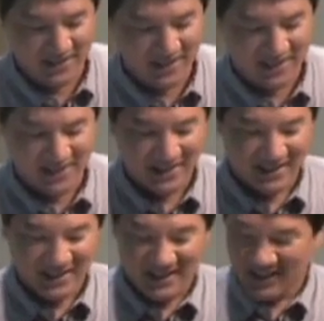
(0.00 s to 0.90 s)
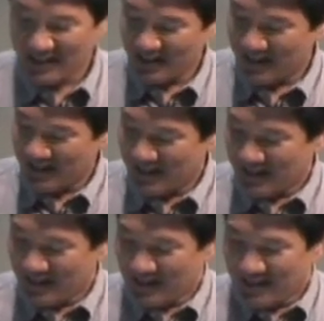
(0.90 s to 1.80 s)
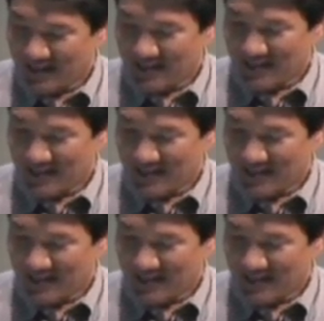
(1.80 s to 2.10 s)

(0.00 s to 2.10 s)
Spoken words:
No one is speaking in this clip.